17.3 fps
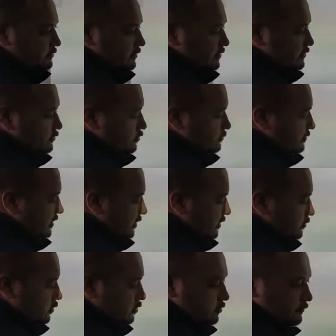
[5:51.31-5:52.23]
So it should
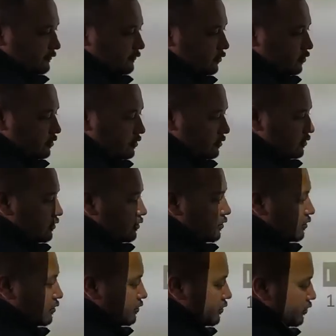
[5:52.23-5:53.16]
be equal to
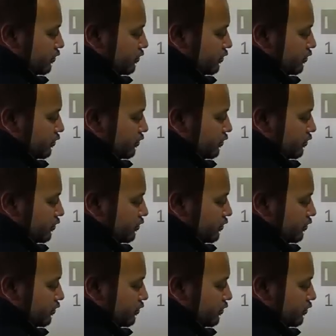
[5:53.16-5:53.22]
4.